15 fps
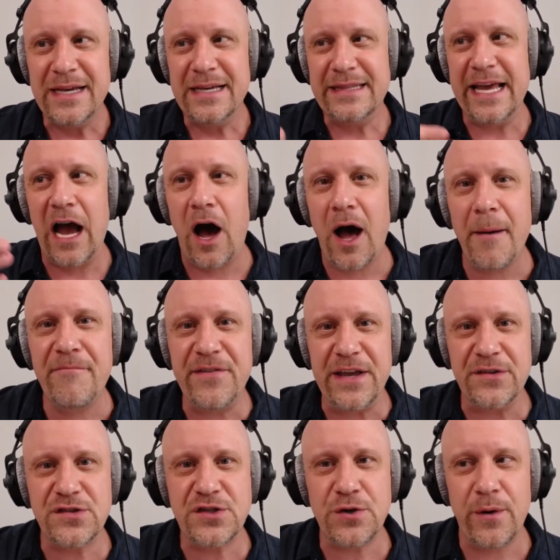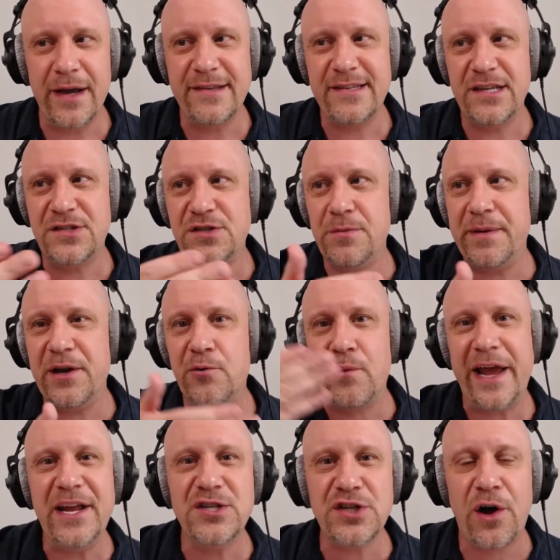the obvious choice is to be a
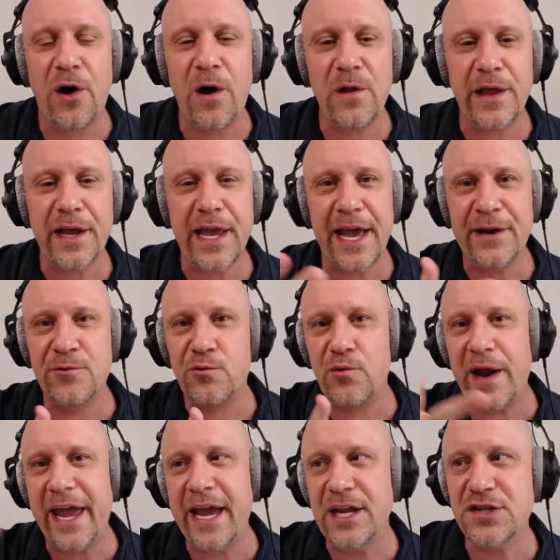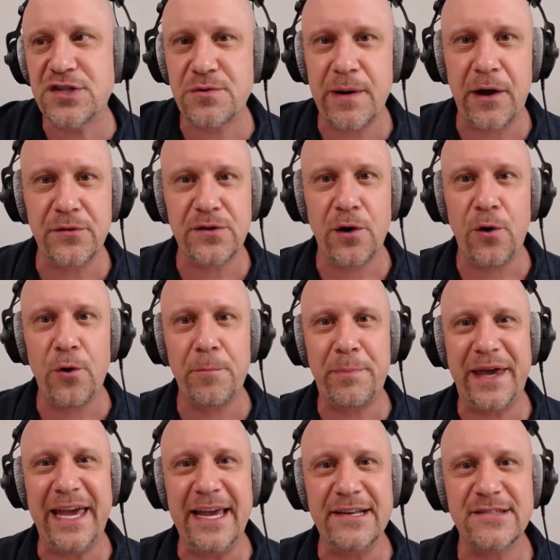rageaholic and rage throughout the whole
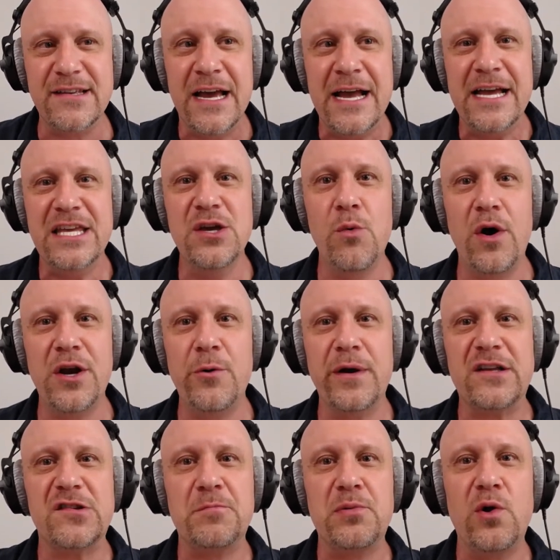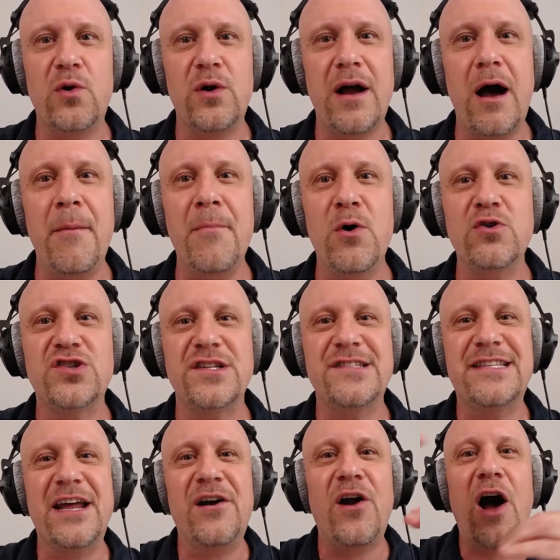piece. You want to explore emotions
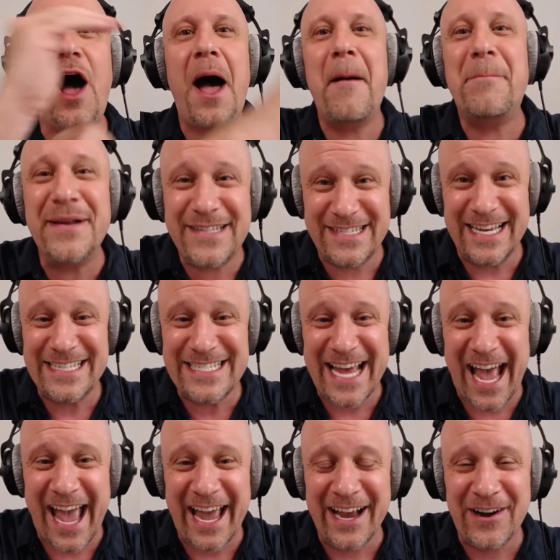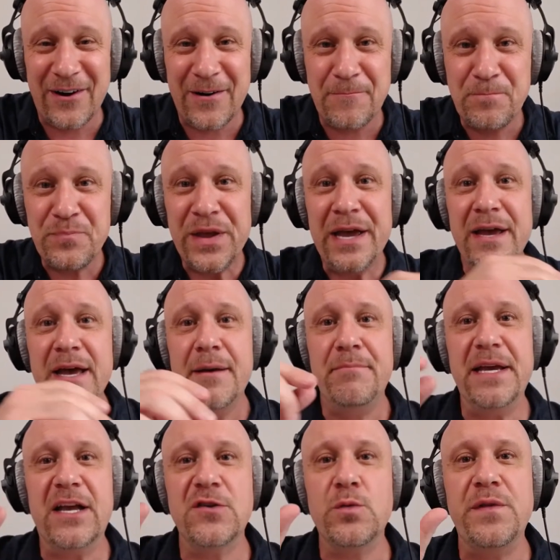that are opposite to anger,
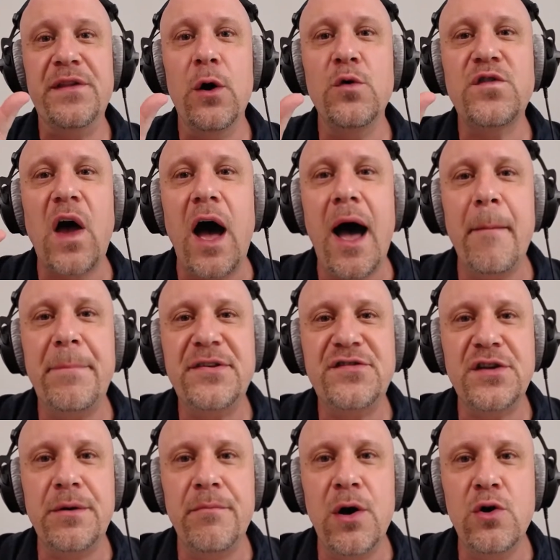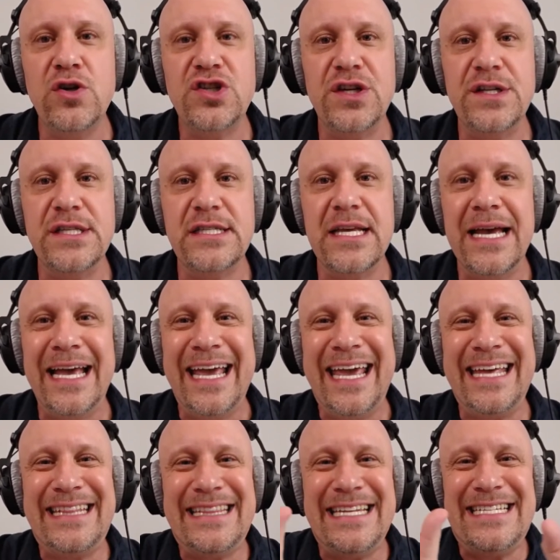because when those opposite emotions
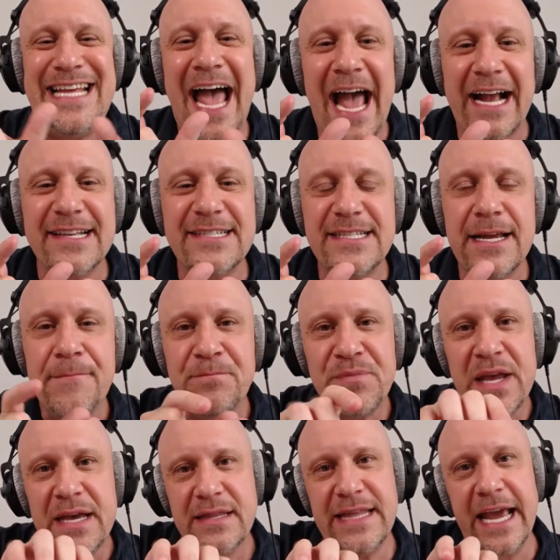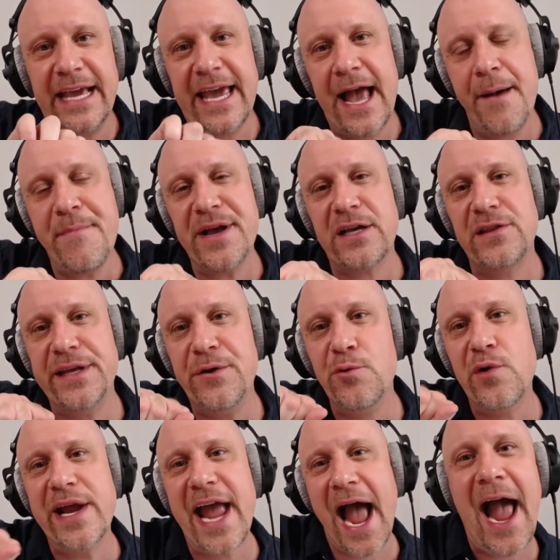hit the text, they chemically
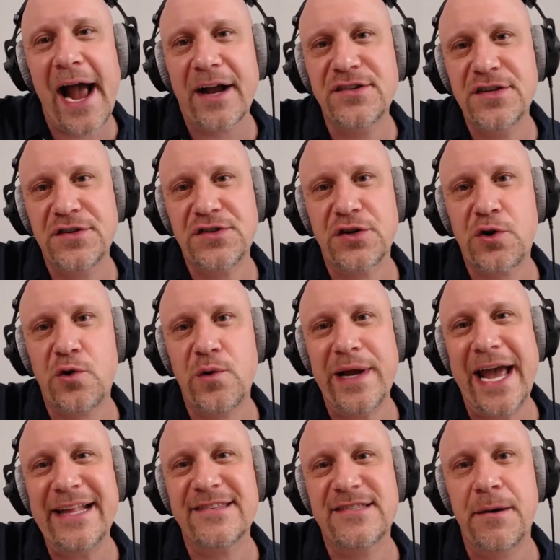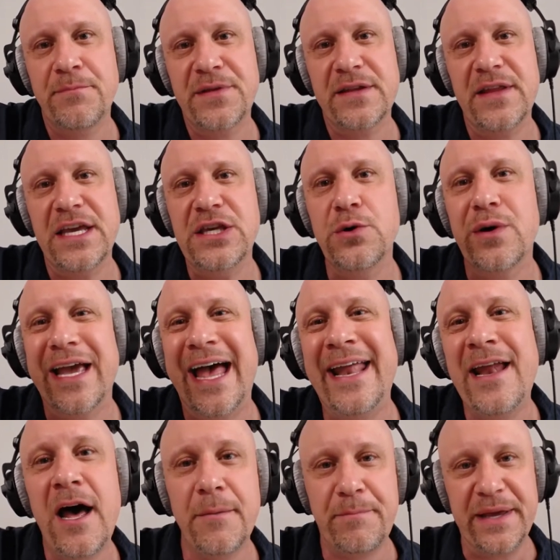react to create something that you
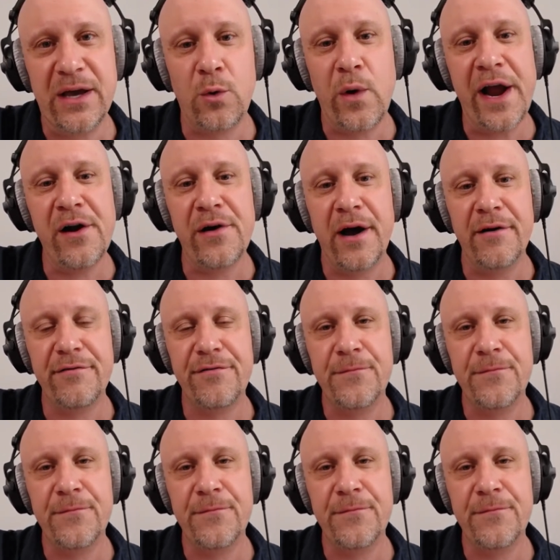cannot be aware of.